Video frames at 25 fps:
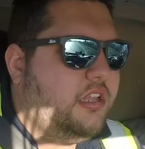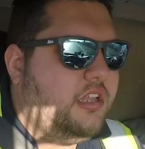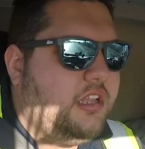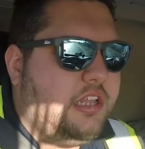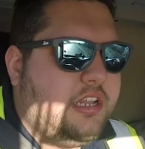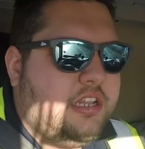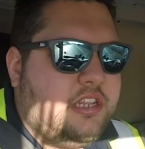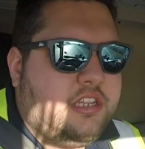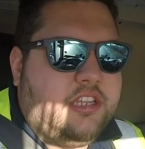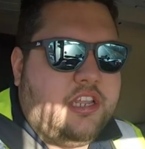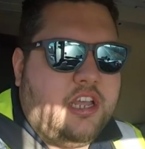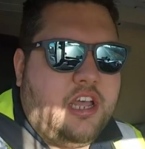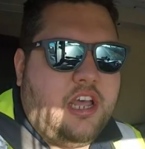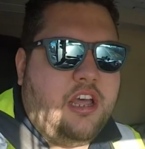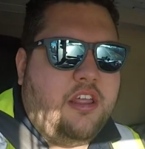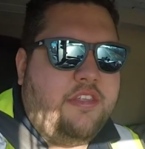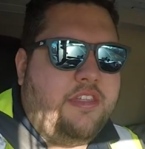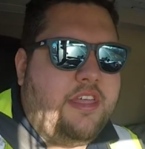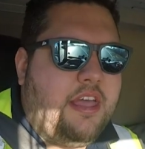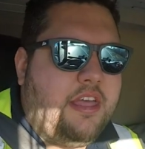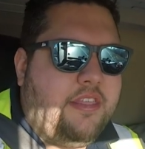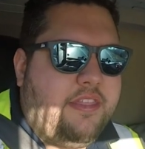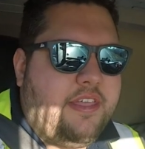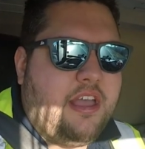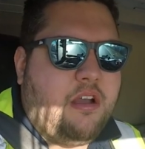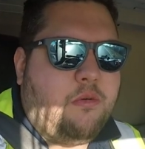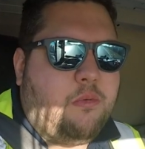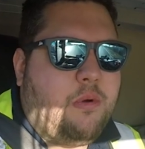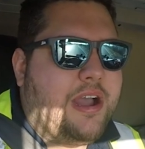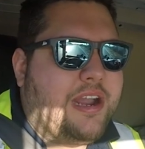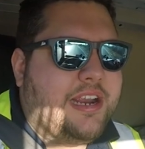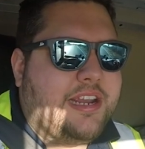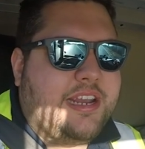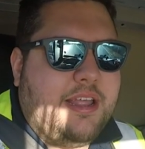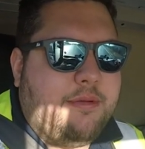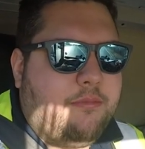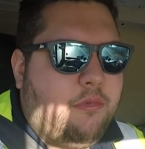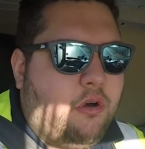And they'll
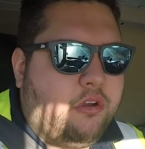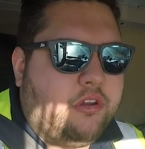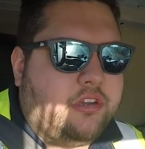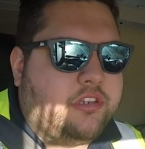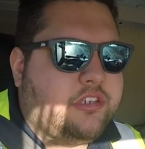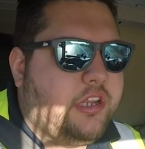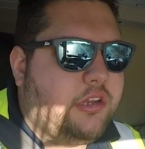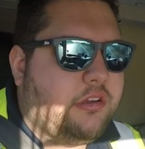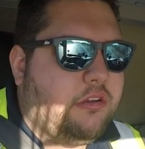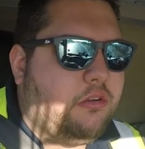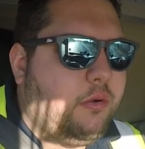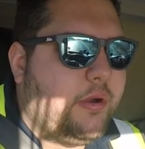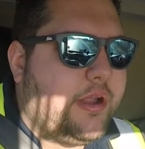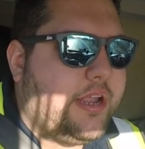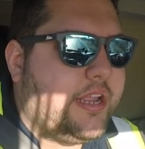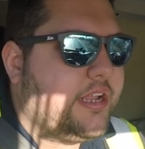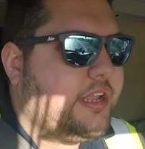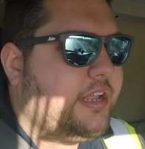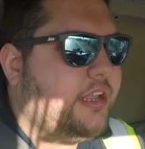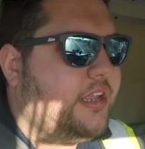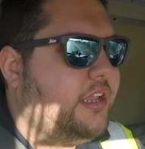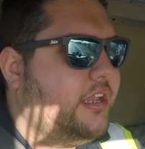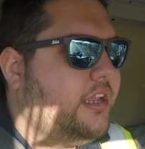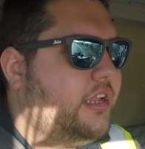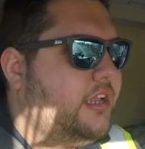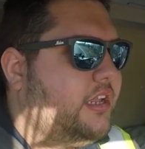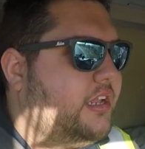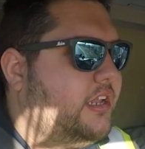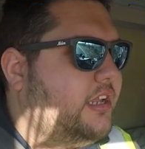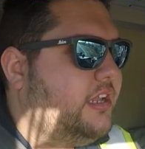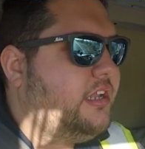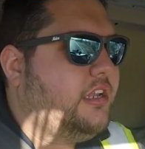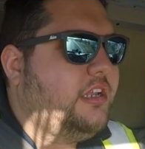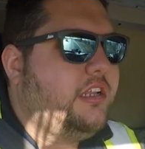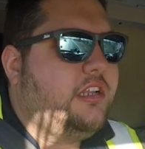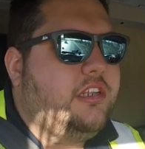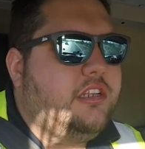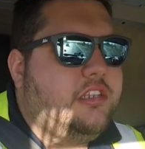whack them on so quick.
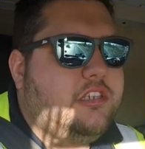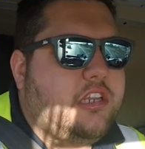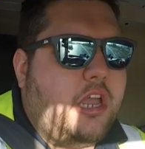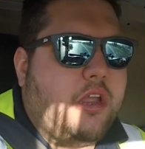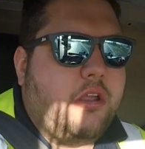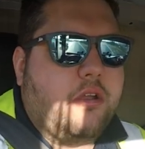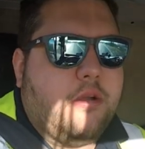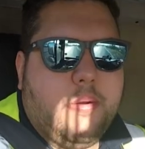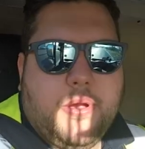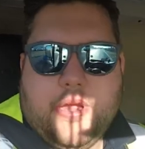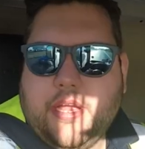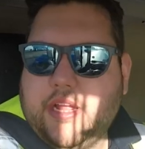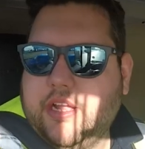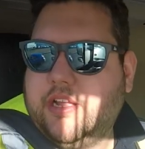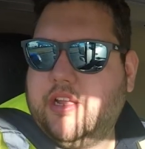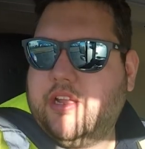So quick.